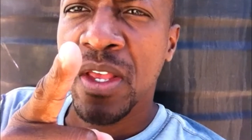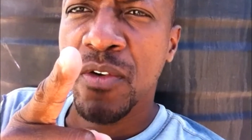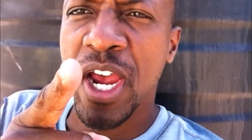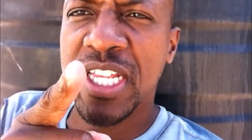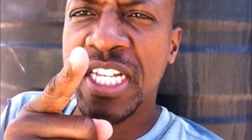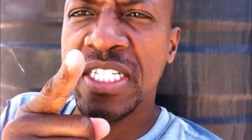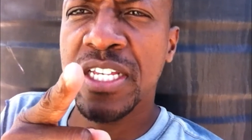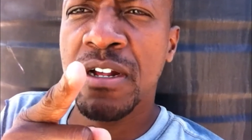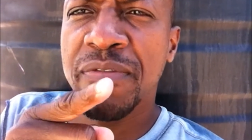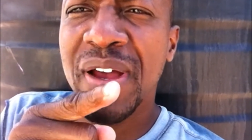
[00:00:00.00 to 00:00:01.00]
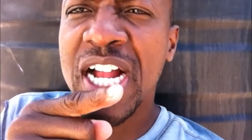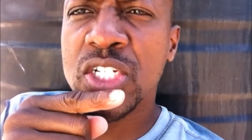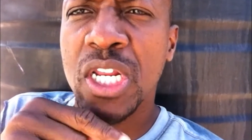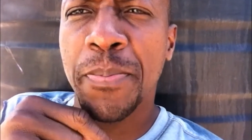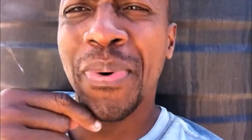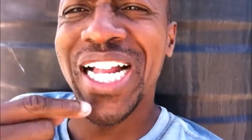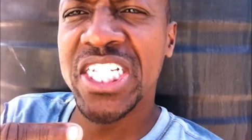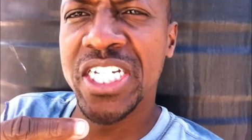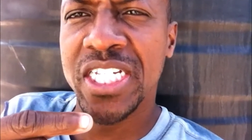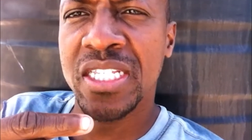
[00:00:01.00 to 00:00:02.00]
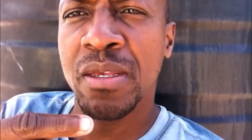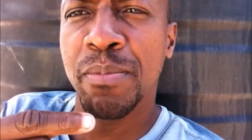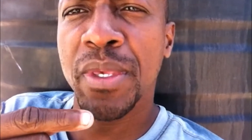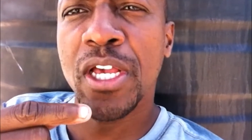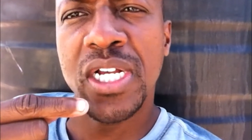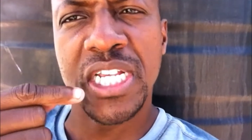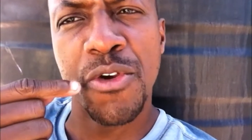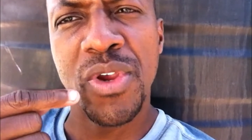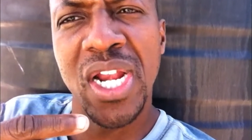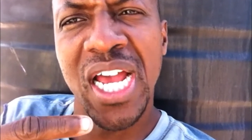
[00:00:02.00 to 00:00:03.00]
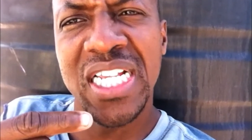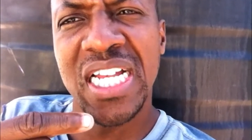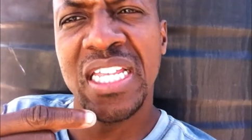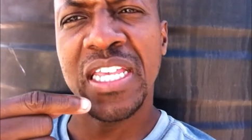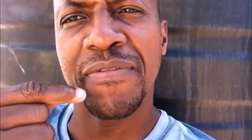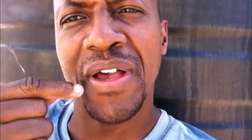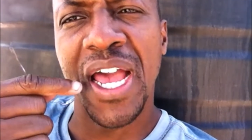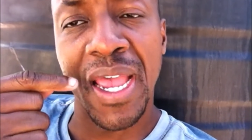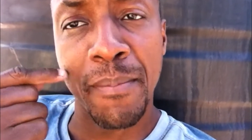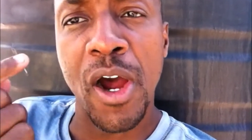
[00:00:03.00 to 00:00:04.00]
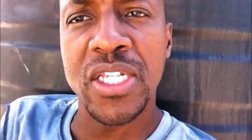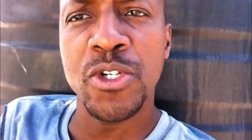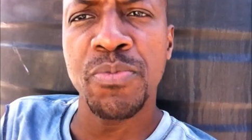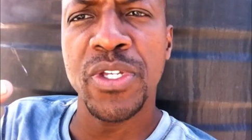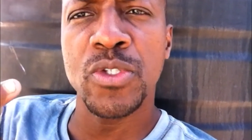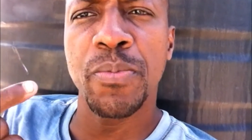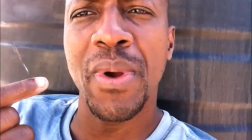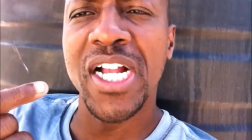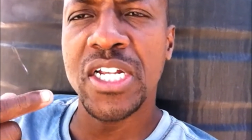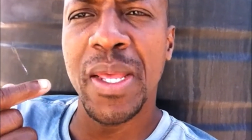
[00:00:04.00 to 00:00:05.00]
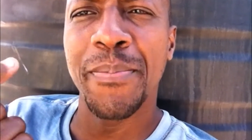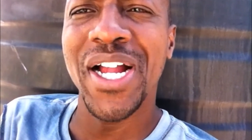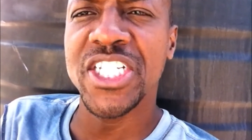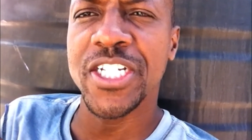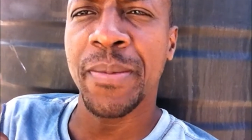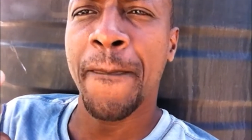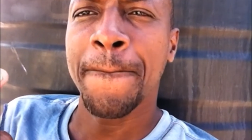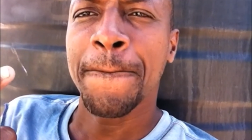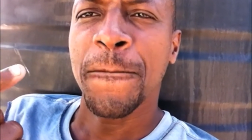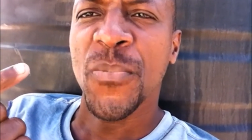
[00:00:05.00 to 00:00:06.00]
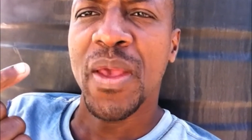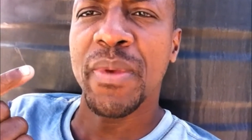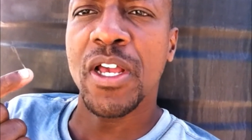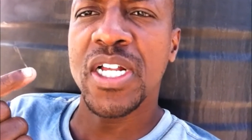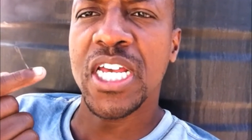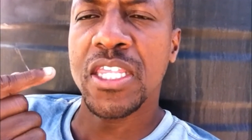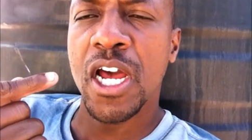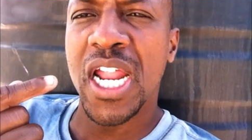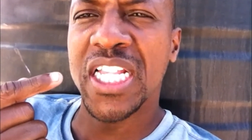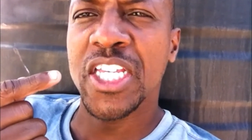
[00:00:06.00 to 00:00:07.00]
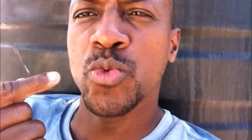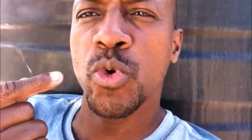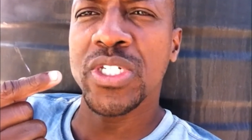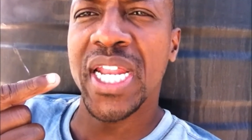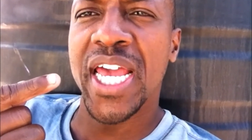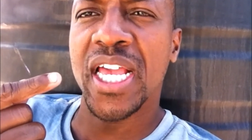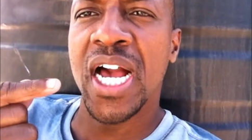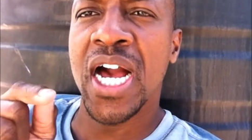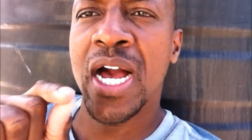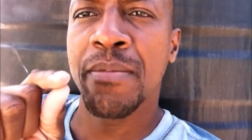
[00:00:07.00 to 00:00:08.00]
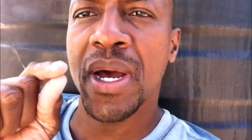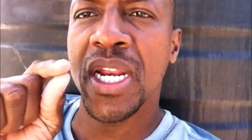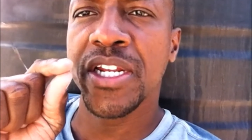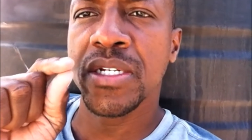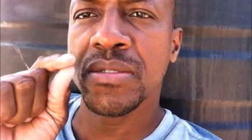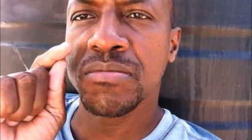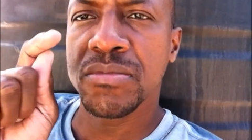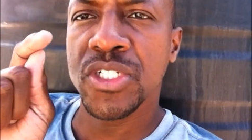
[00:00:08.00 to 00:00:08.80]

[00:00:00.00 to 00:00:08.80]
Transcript: right, instead of actually patching it, because I realized that if I bought something to actually patch it, because I thought that it was like a little